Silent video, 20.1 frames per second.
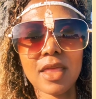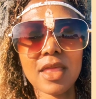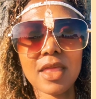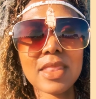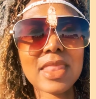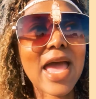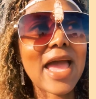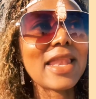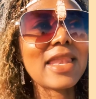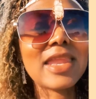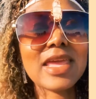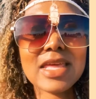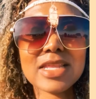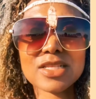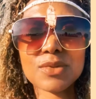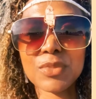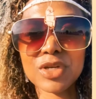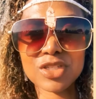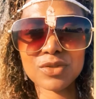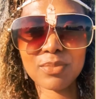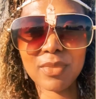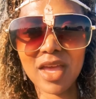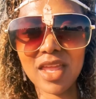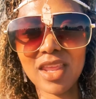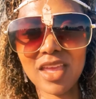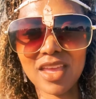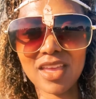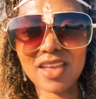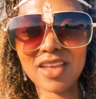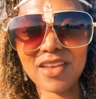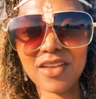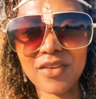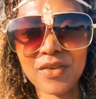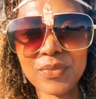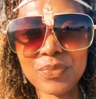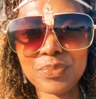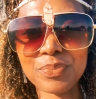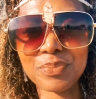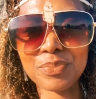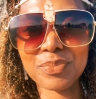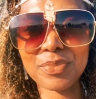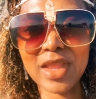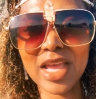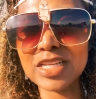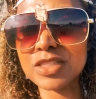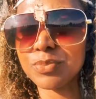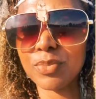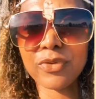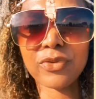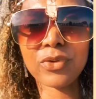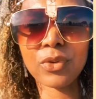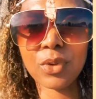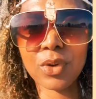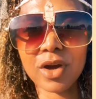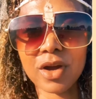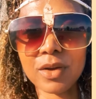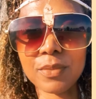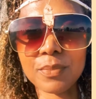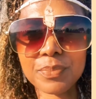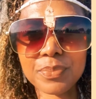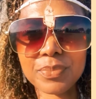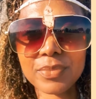not need as much money as before.